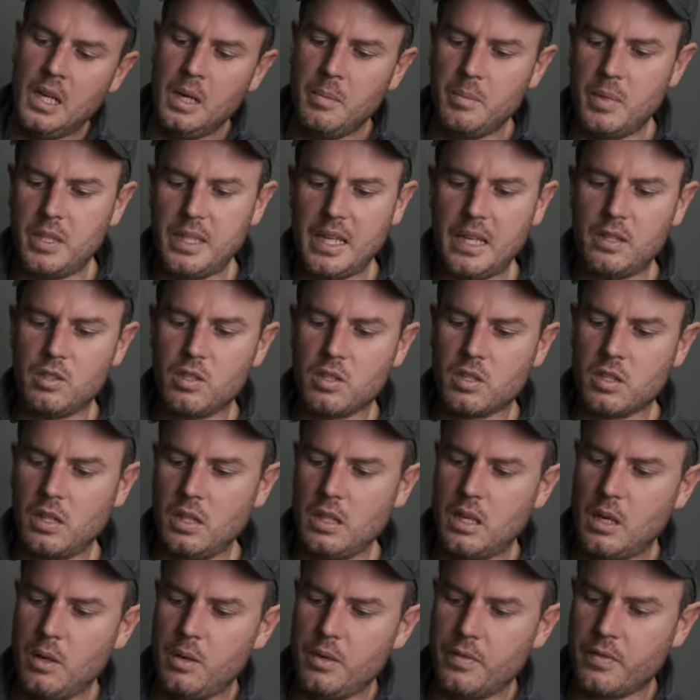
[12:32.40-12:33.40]
But yeah, just got
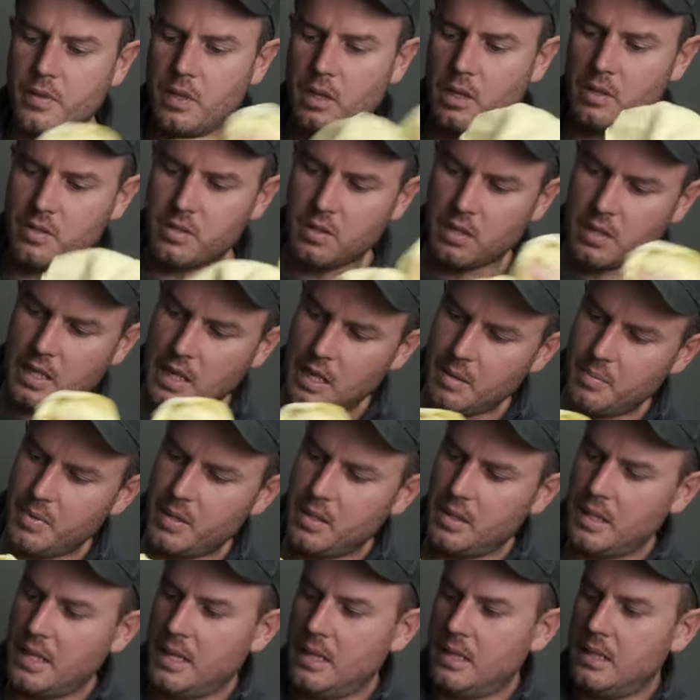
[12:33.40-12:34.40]
a load of cloths I'll keep
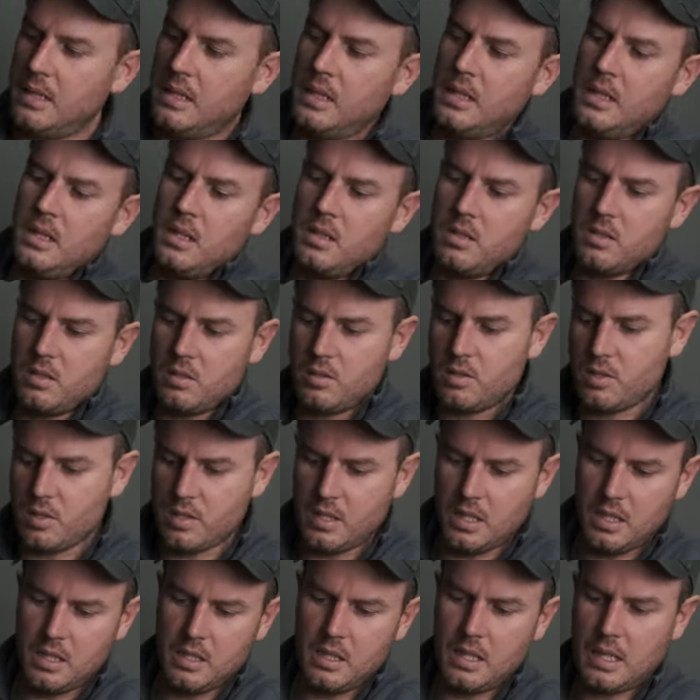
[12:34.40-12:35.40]
in there, so it's
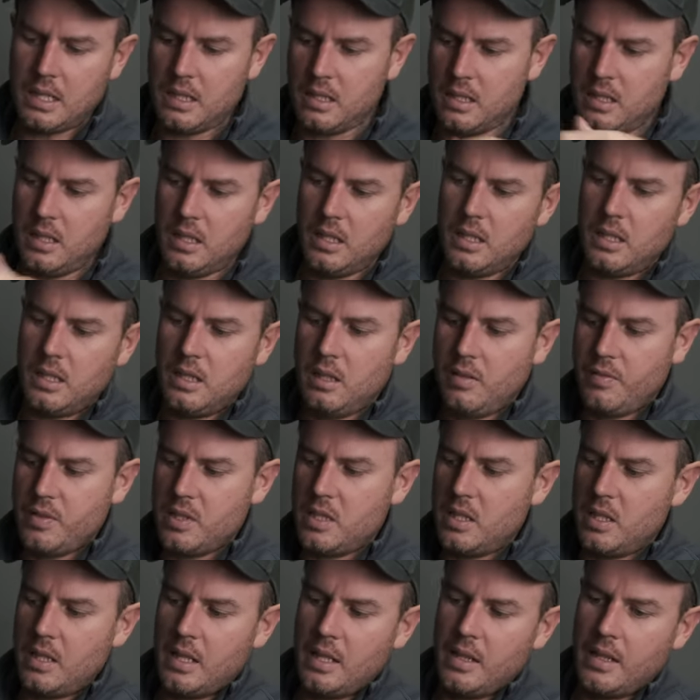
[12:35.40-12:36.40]
just easy handy. And
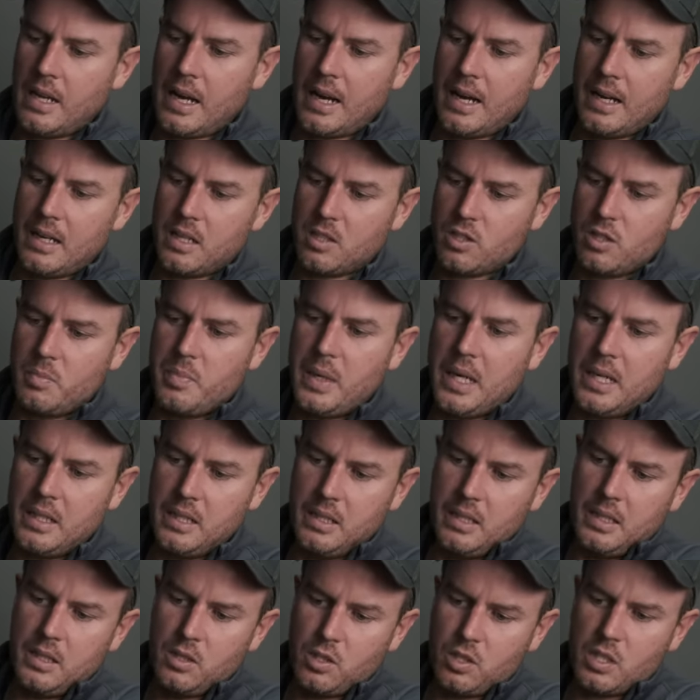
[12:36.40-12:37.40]
obviously then that extra
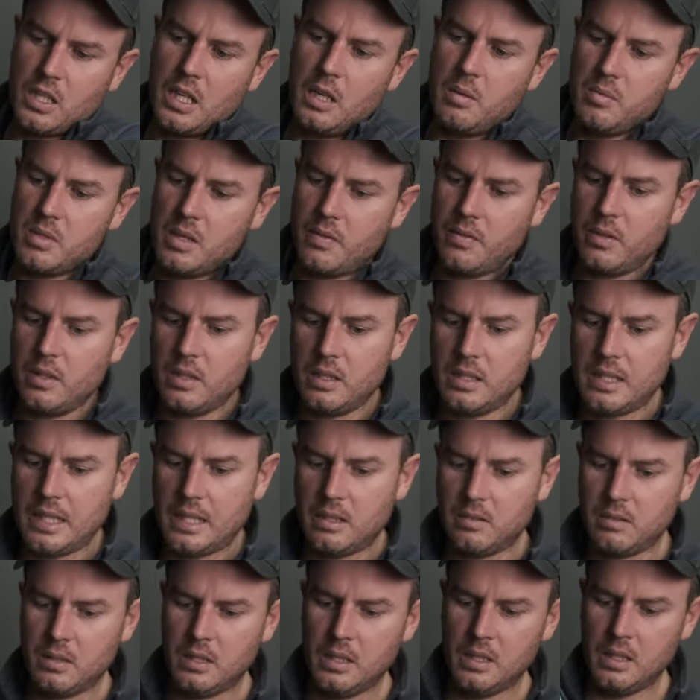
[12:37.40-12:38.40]
padding then just keeps everything
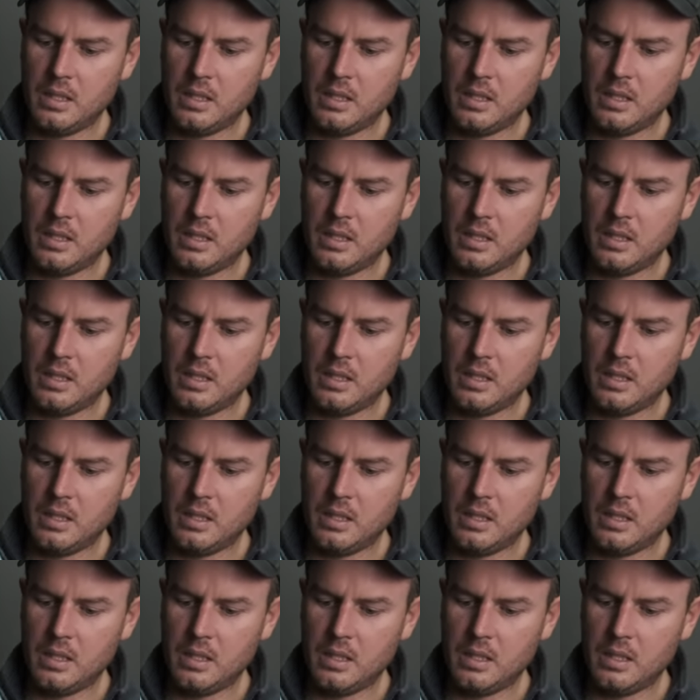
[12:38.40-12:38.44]
down.